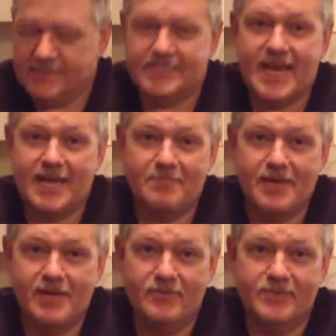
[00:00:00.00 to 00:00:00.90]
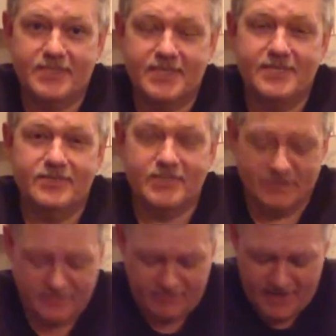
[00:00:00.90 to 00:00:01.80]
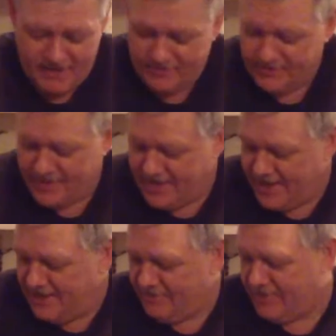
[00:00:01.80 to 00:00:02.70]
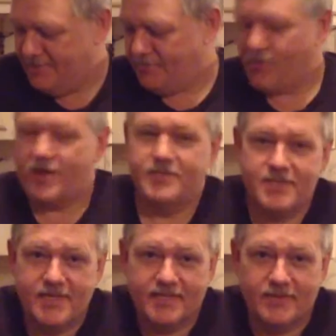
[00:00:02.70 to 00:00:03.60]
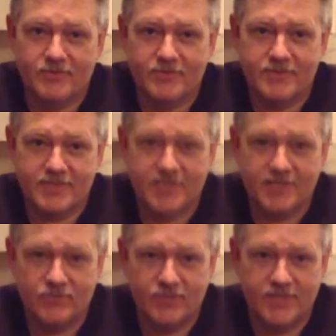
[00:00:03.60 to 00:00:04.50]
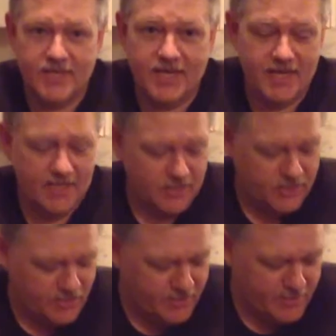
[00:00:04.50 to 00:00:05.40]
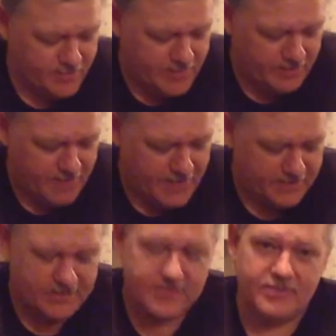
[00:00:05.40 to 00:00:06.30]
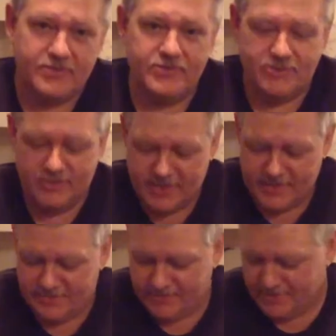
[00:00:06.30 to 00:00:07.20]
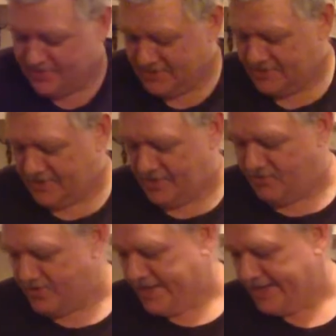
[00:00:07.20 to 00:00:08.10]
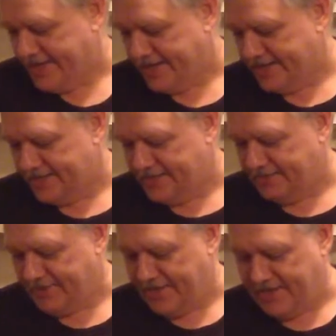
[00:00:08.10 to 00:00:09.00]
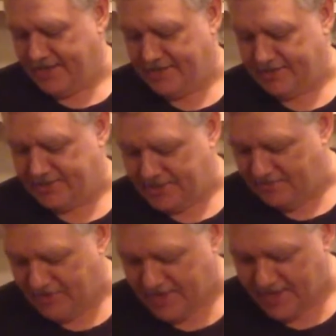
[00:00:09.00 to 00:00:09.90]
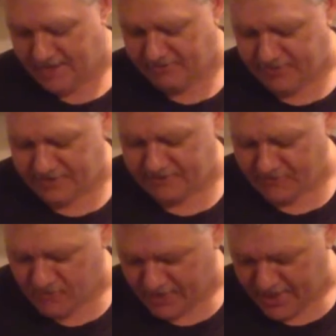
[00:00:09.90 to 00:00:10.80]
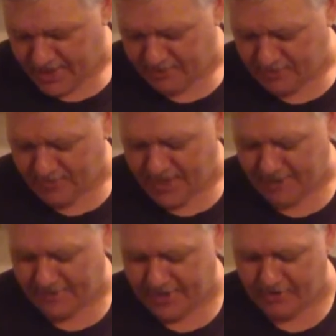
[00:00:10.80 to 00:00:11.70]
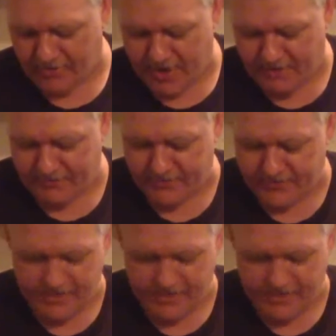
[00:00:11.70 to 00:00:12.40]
Tackman with Skills of Survival, and I have a project I want to discuss with you and show you a little bit about so you can do it yourself. Okay, what I got is I've got a CVA 54 caliber black powder rifle.